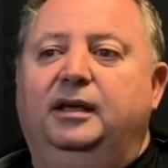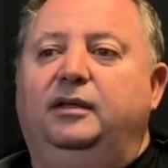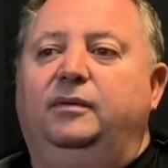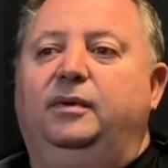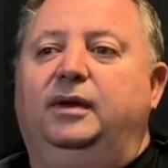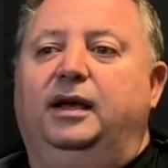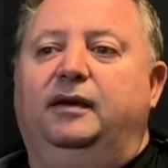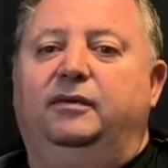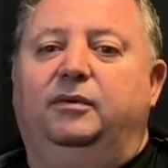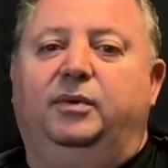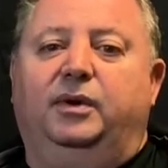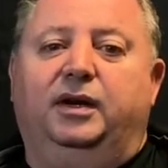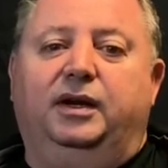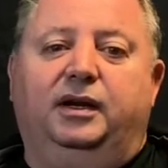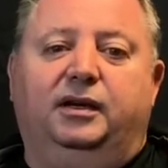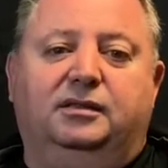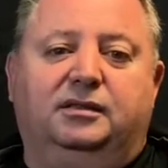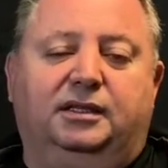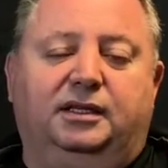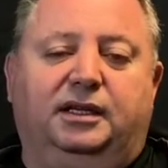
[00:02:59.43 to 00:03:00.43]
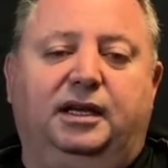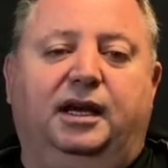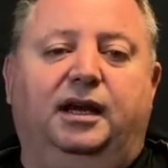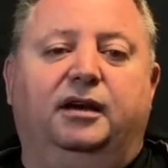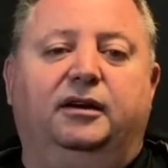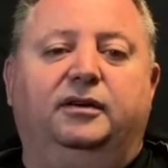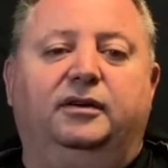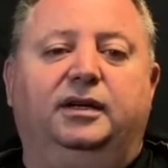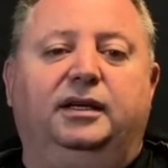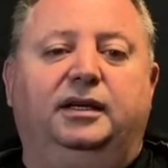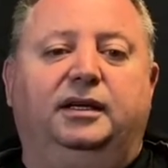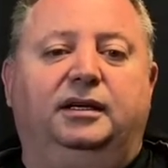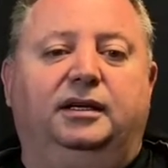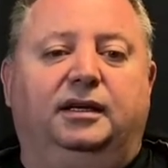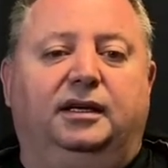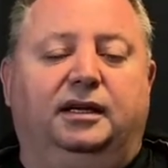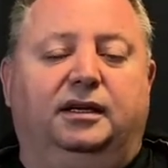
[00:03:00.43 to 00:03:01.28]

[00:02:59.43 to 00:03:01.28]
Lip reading: We have a warehouse in Calgary, and